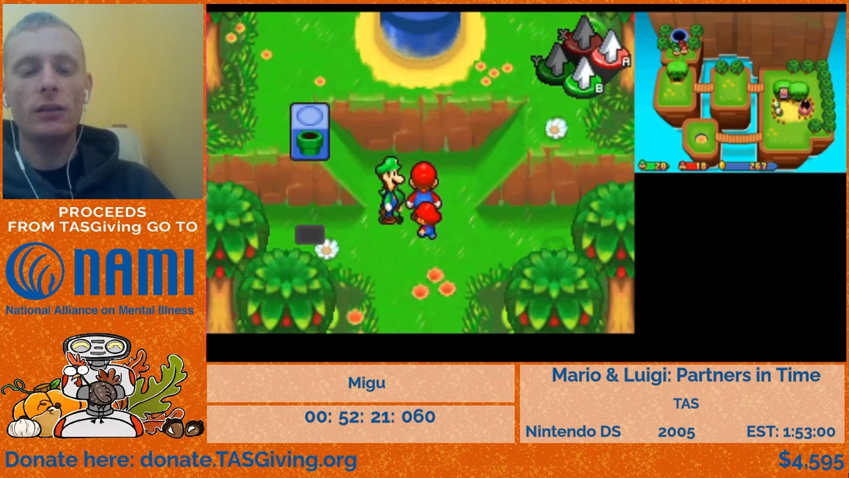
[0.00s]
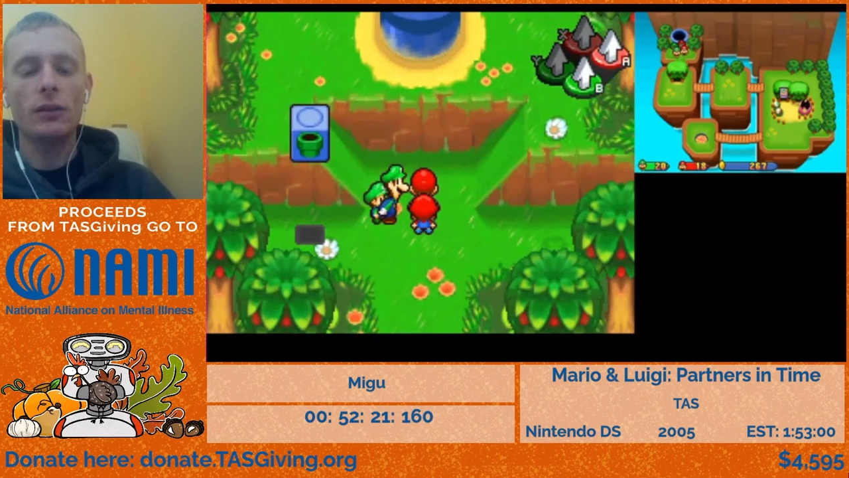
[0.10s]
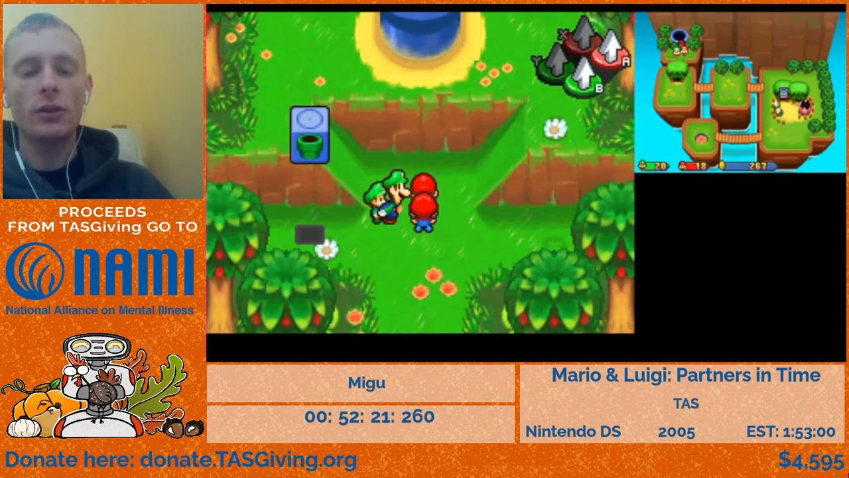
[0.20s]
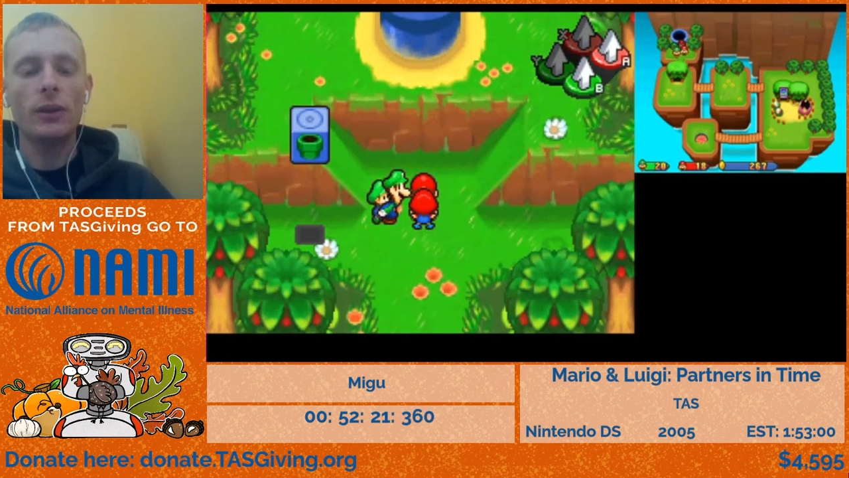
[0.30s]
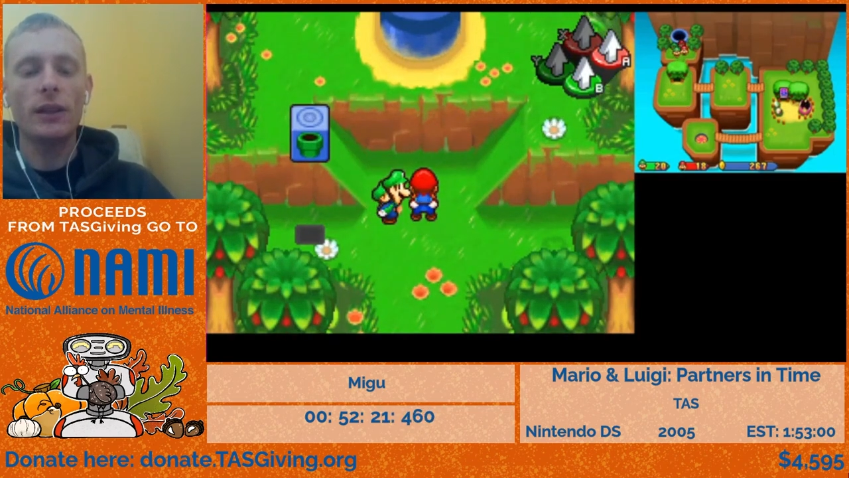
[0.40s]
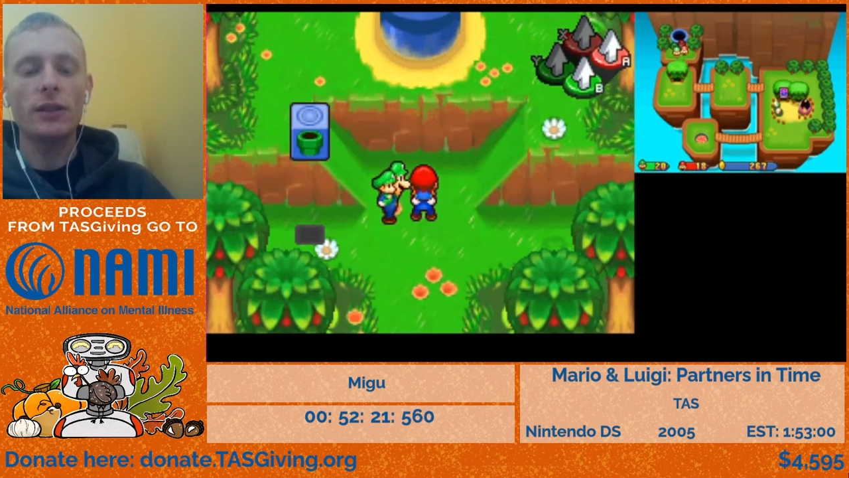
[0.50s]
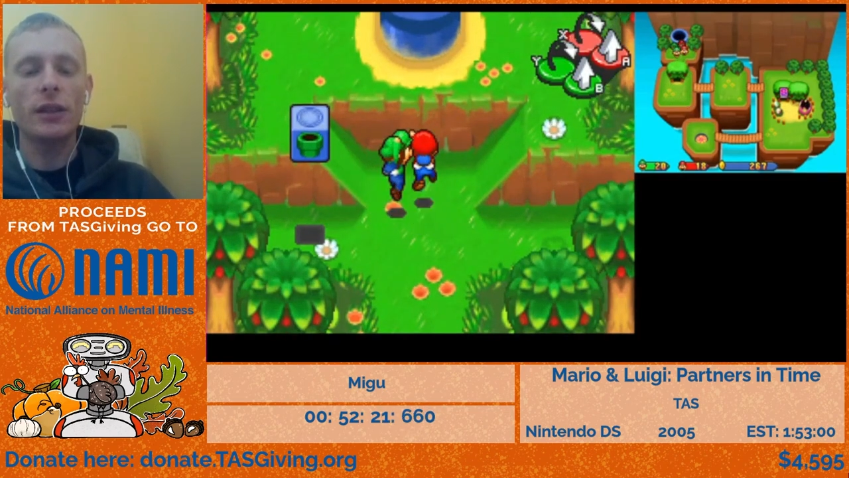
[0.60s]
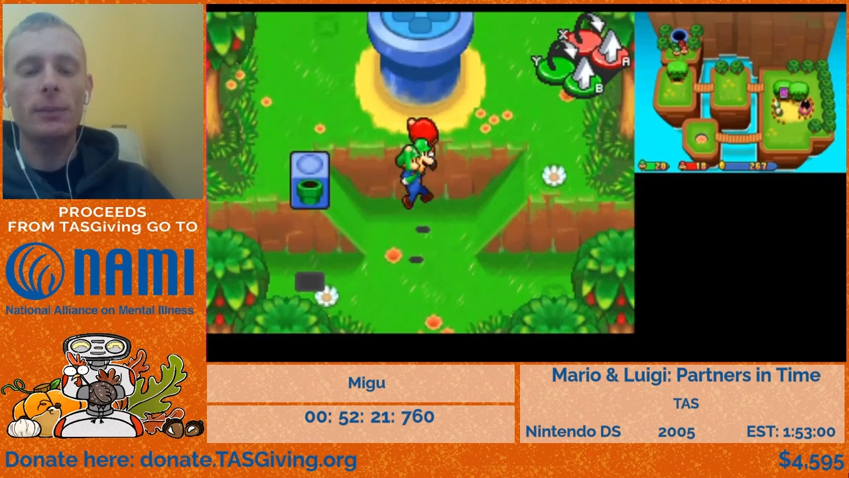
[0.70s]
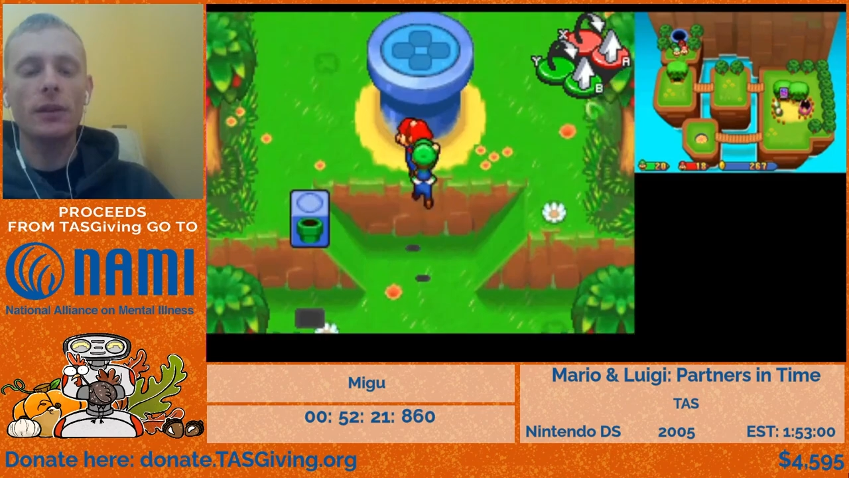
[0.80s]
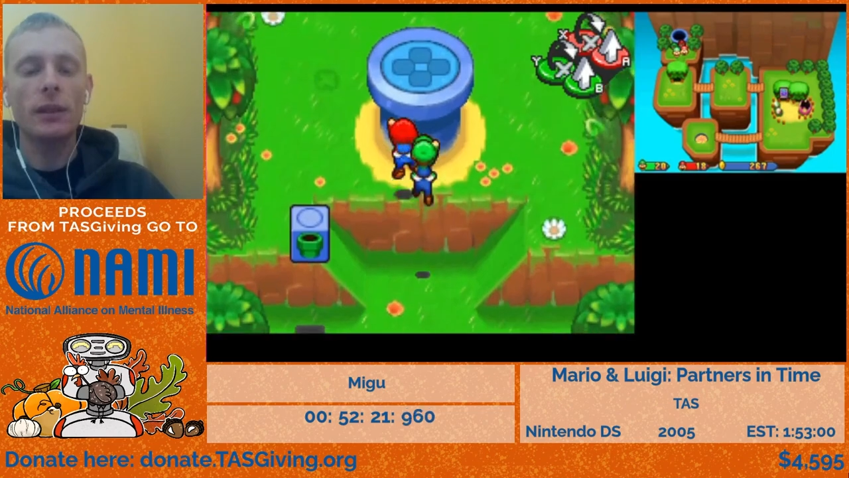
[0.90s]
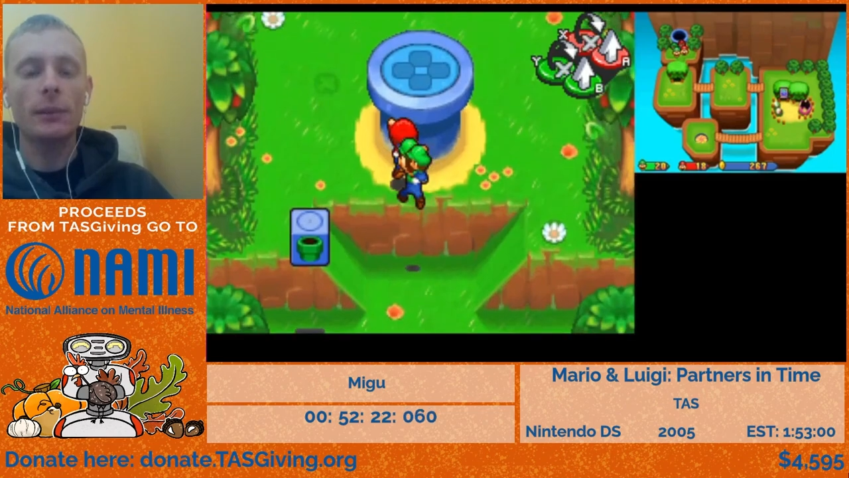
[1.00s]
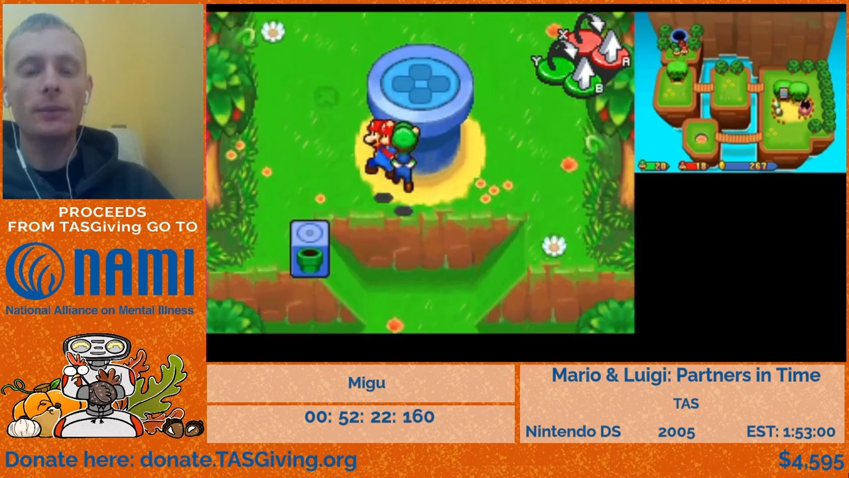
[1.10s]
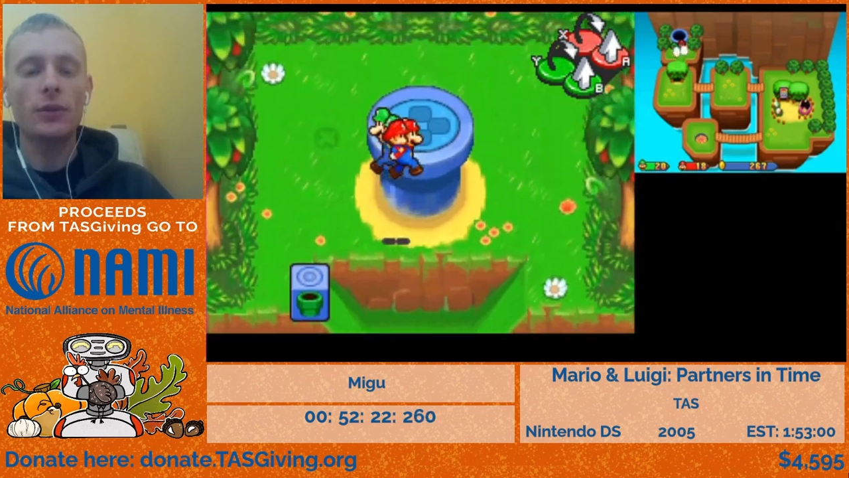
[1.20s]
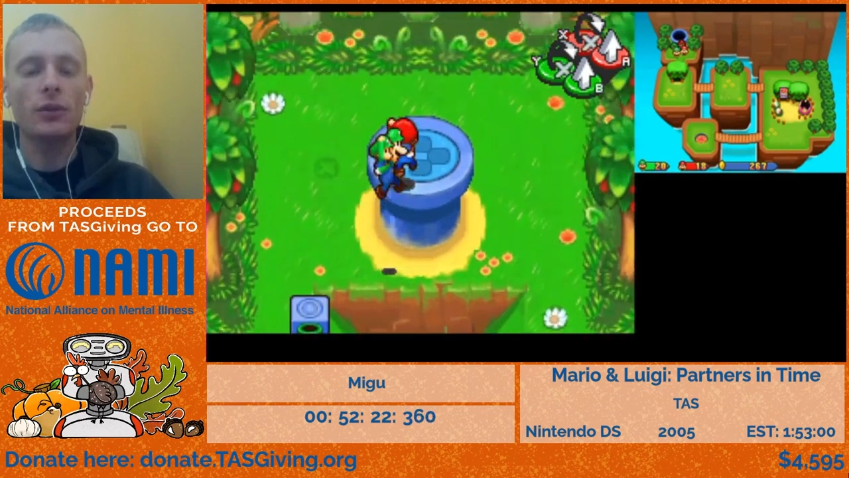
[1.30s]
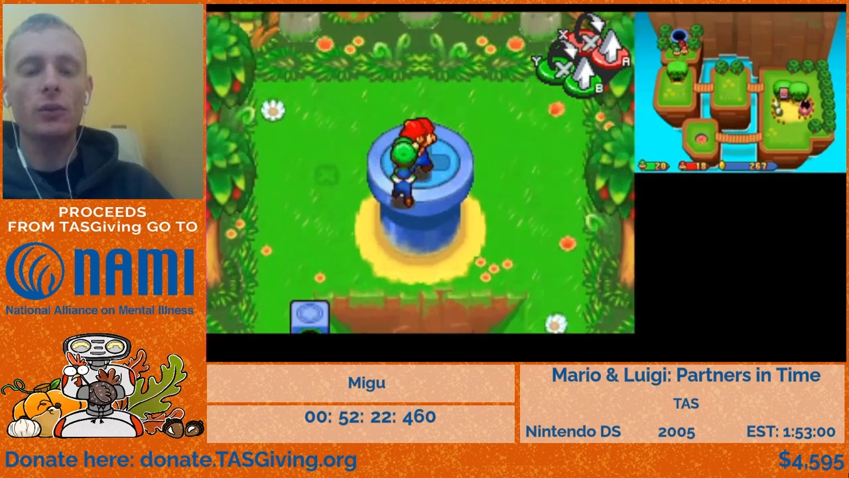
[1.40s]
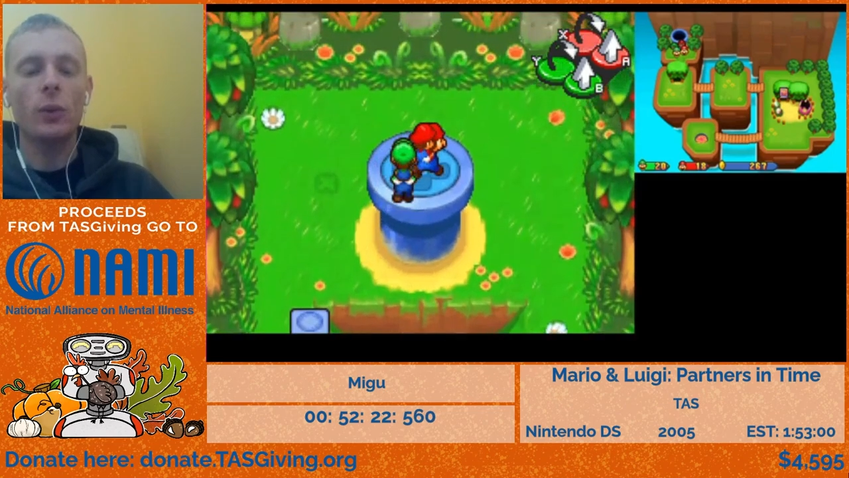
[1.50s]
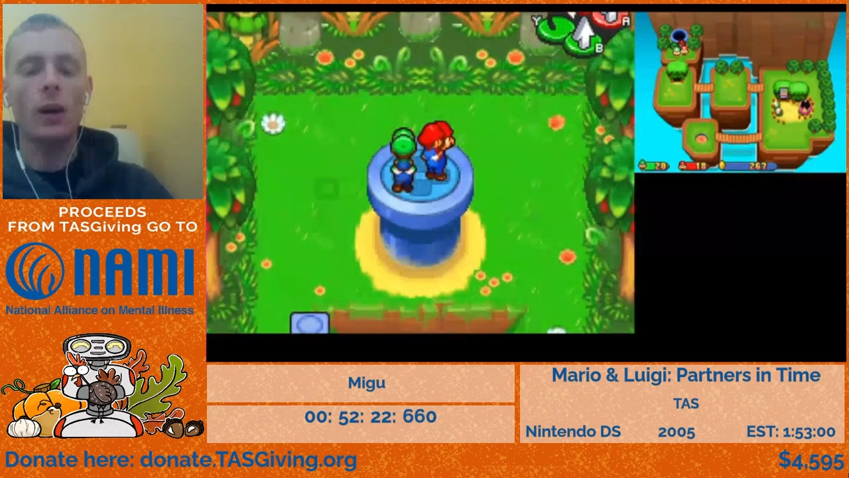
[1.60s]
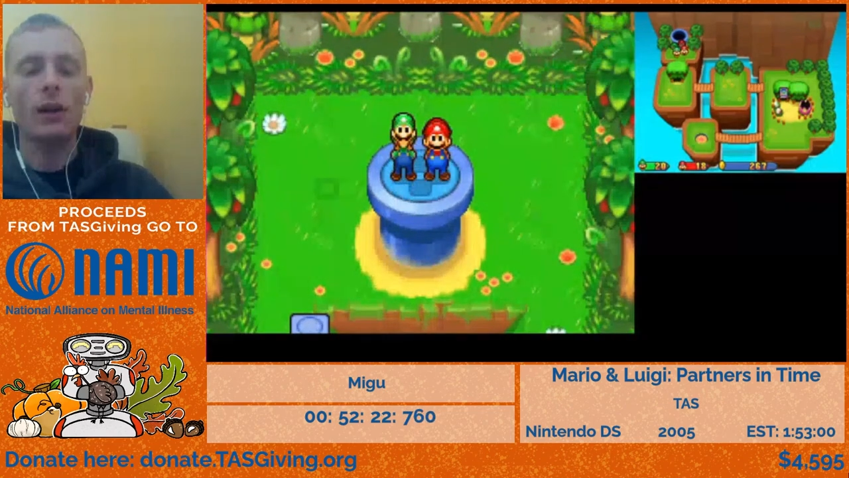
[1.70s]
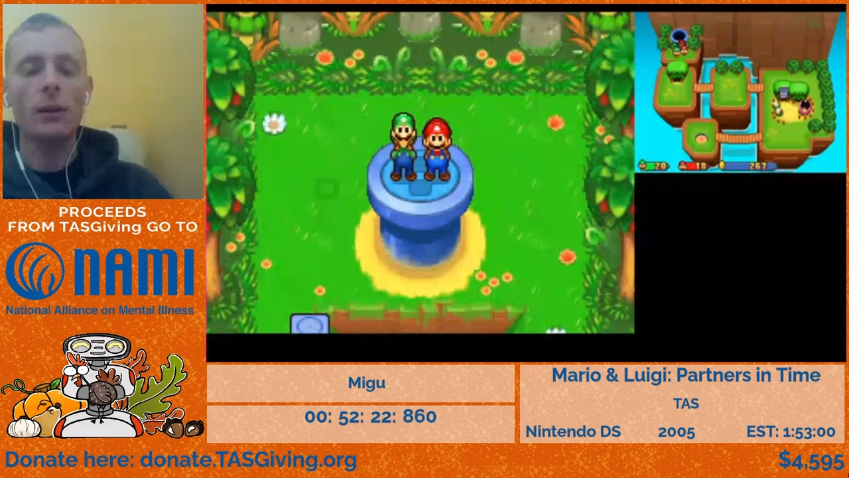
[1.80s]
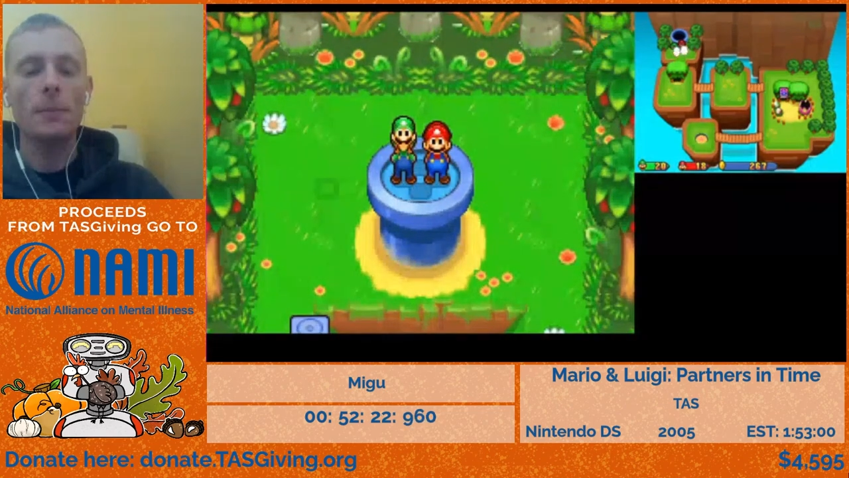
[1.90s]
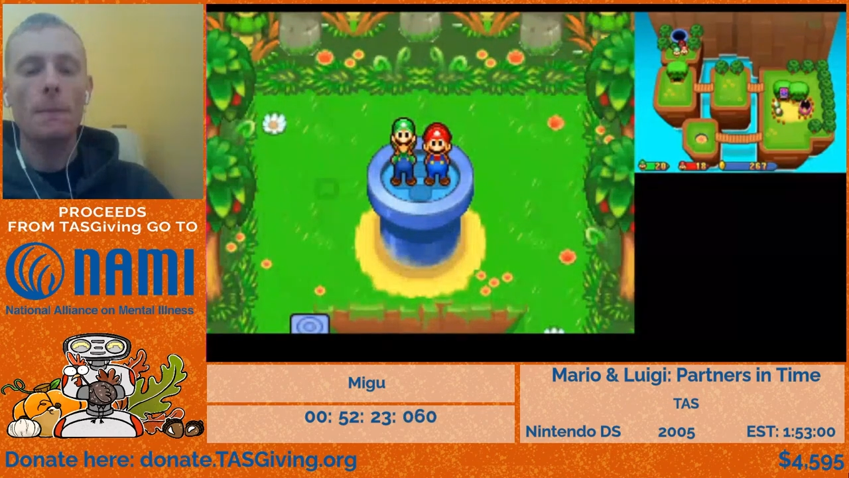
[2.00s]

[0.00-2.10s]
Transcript: to do a ledge clip. Sometimes you can just walk.